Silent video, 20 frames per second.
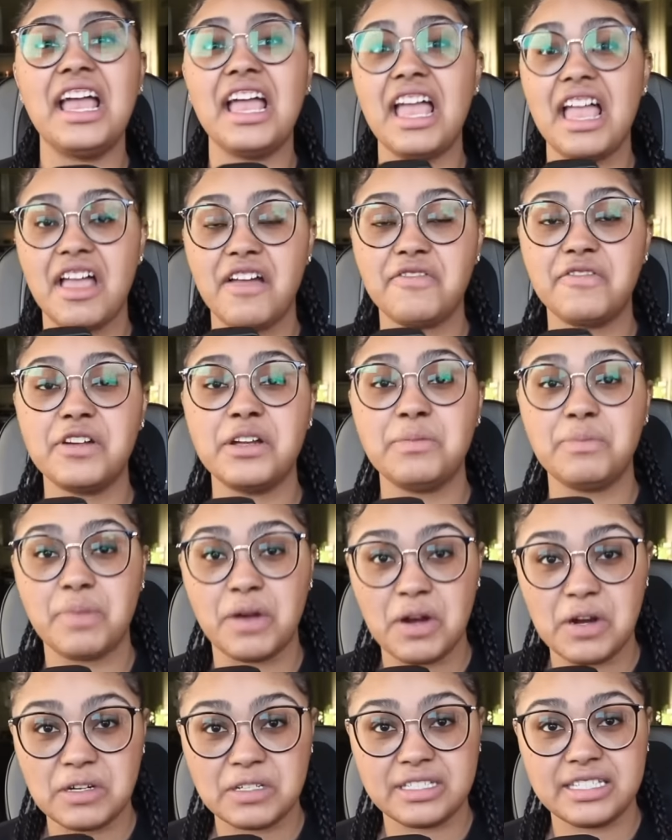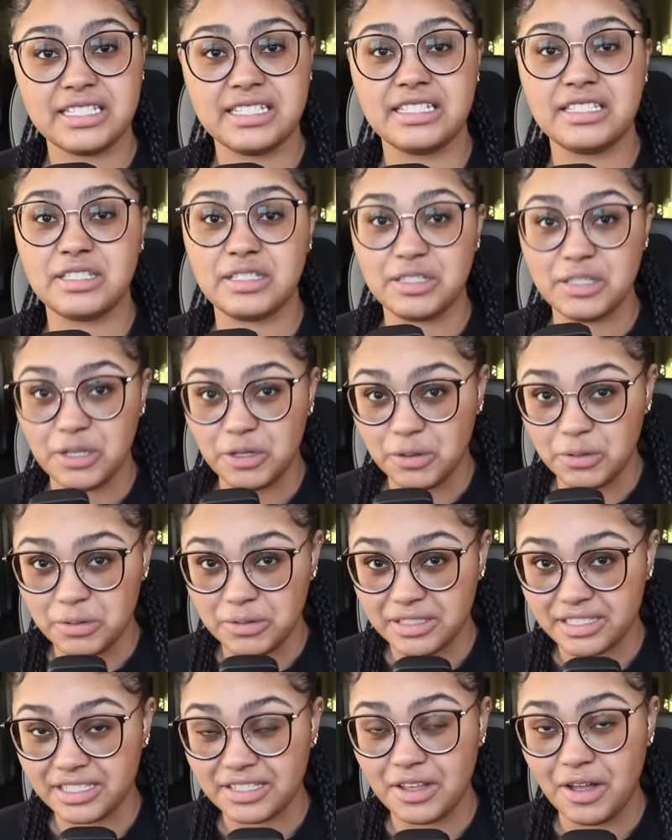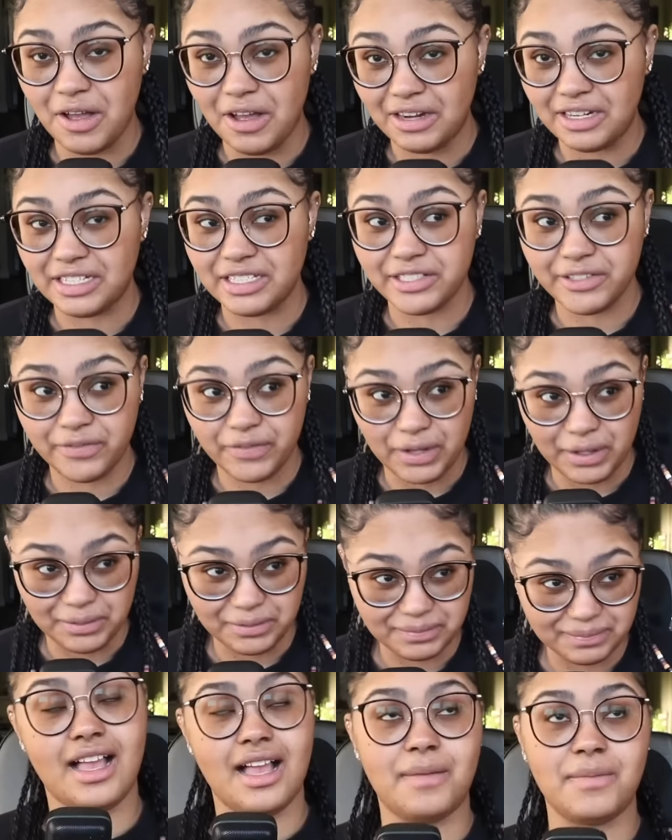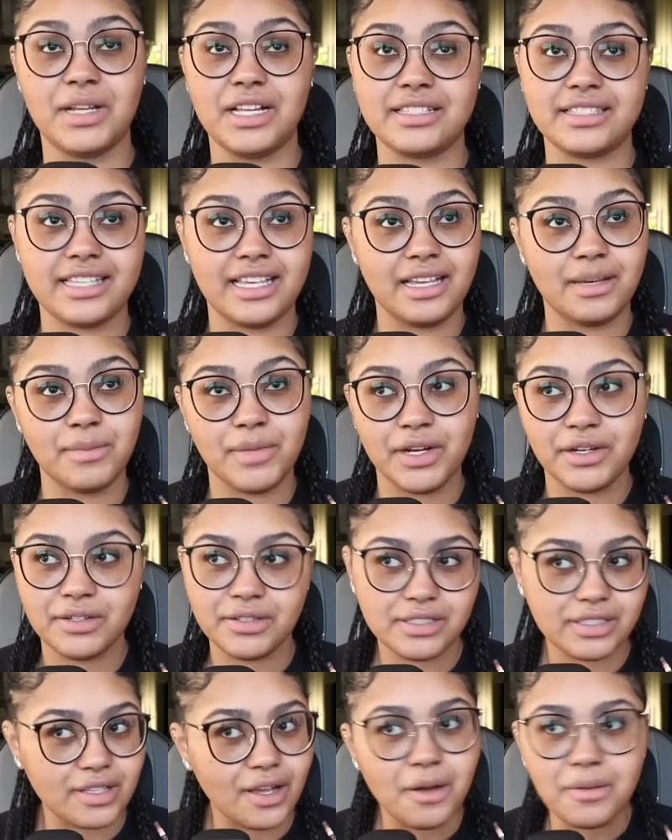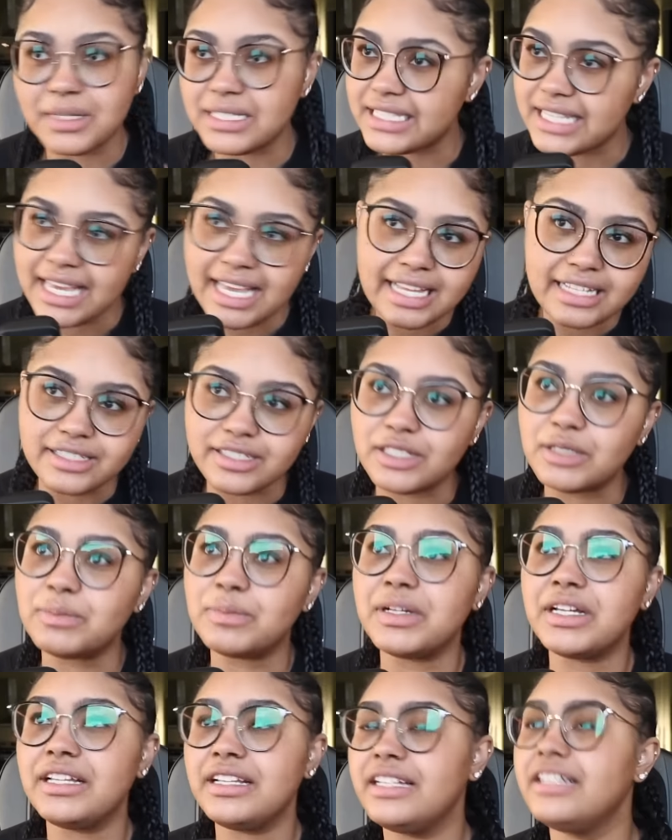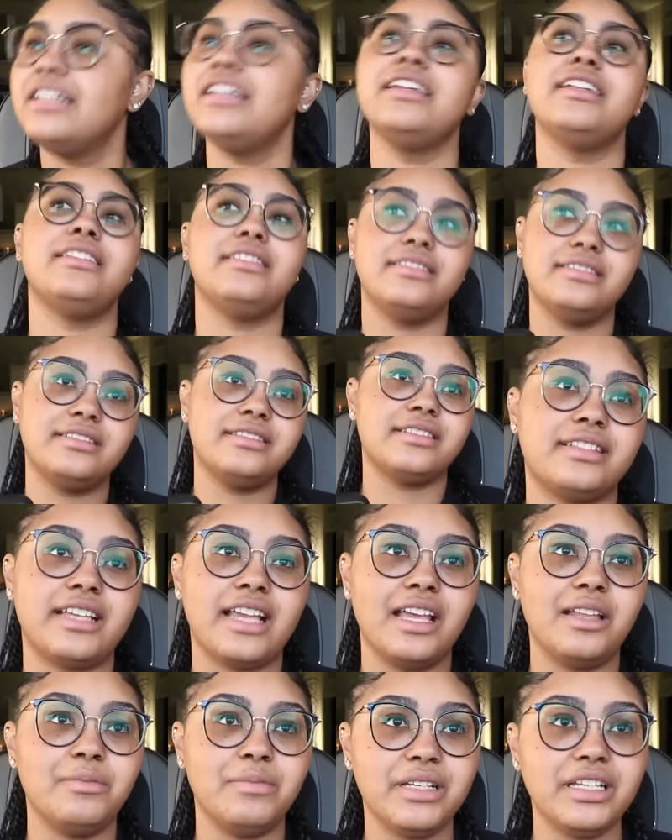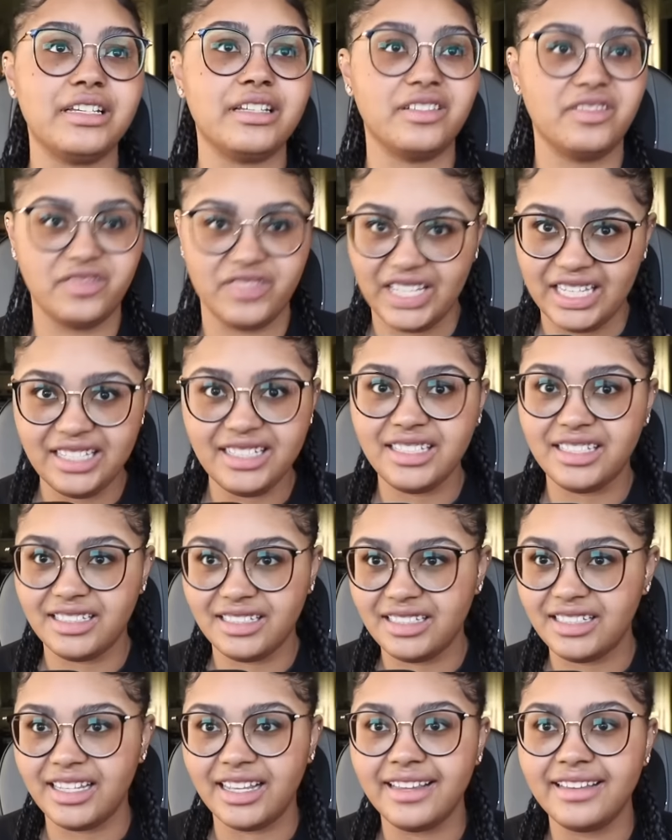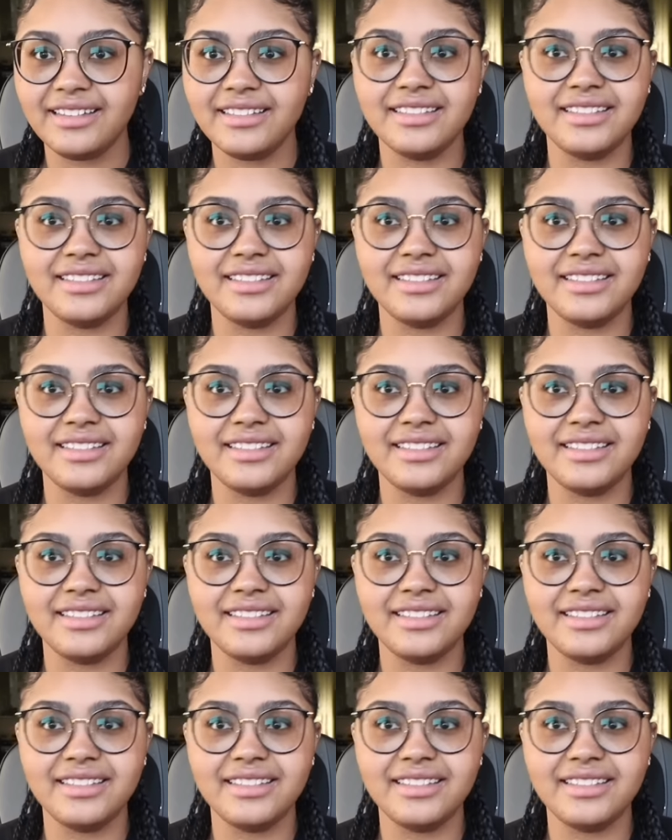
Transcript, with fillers: every person's nudes on his phone. I'm not saying murder is always the answer, but it can be convenient.